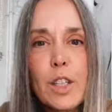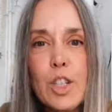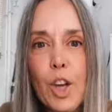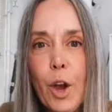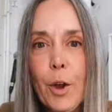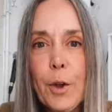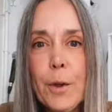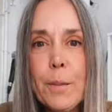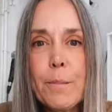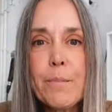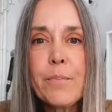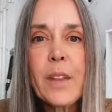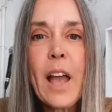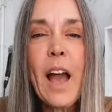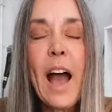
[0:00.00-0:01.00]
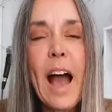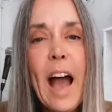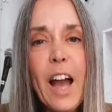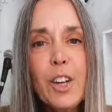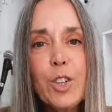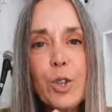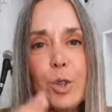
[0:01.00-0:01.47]
of the dome,
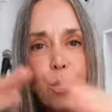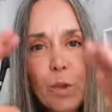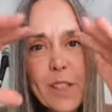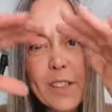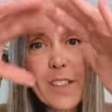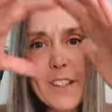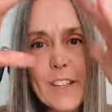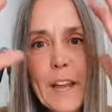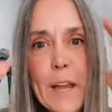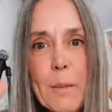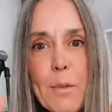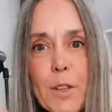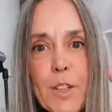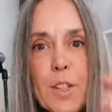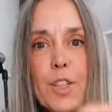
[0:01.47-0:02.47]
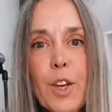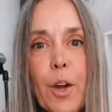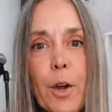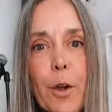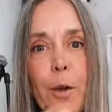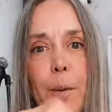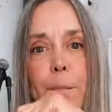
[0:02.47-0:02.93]
Anu was the name of the
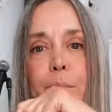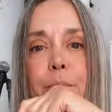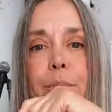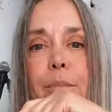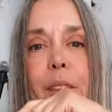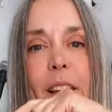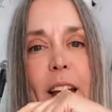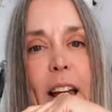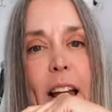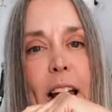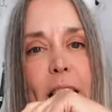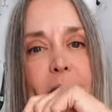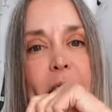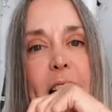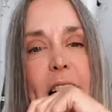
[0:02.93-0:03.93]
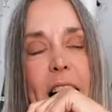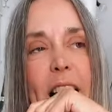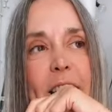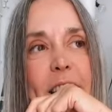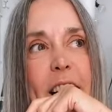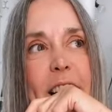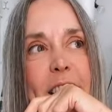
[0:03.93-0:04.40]
dome.
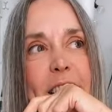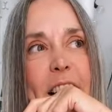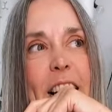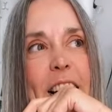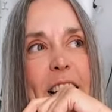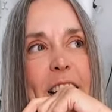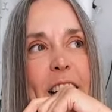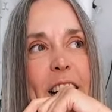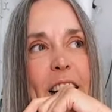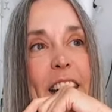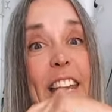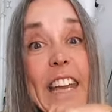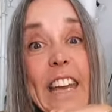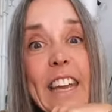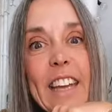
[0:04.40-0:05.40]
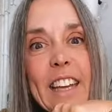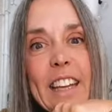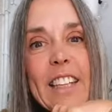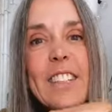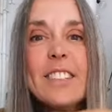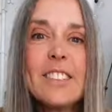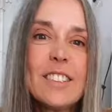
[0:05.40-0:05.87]
And then
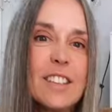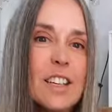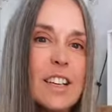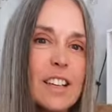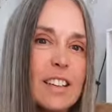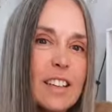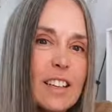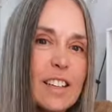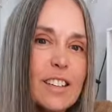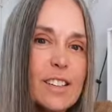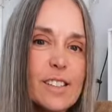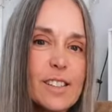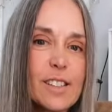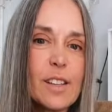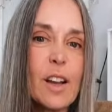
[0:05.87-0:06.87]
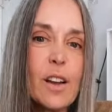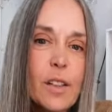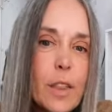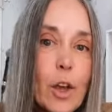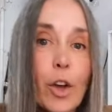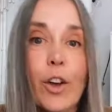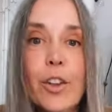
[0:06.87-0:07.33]
Ki is
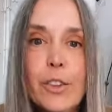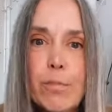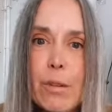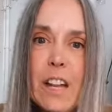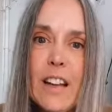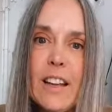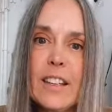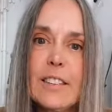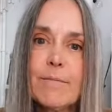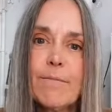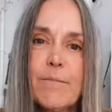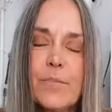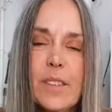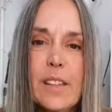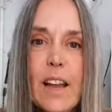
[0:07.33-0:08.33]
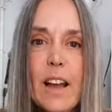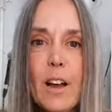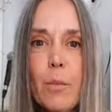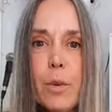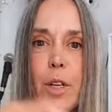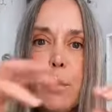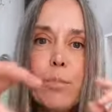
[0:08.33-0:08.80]
the earth plane.
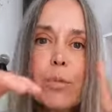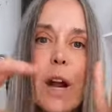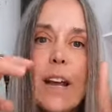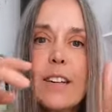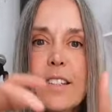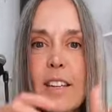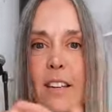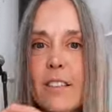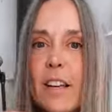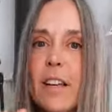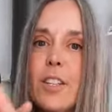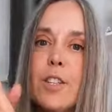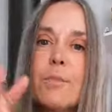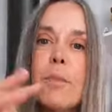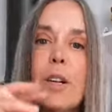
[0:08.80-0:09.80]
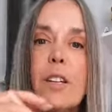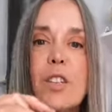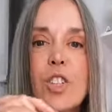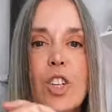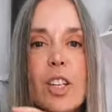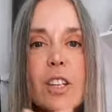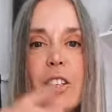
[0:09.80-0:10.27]
Now, you break down the
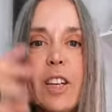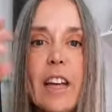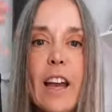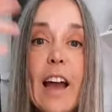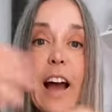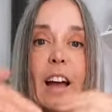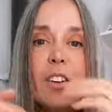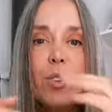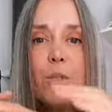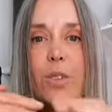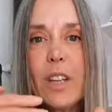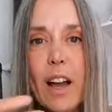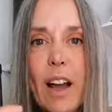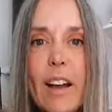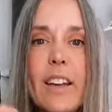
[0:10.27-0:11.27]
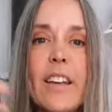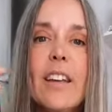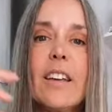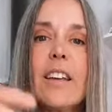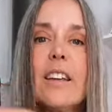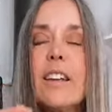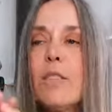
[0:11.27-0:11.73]
etymology and you get
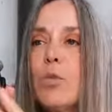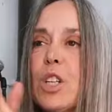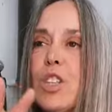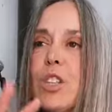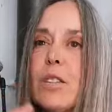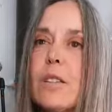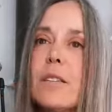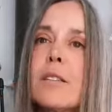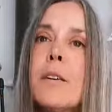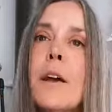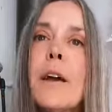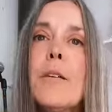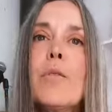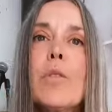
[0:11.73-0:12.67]
Anunnaki, which is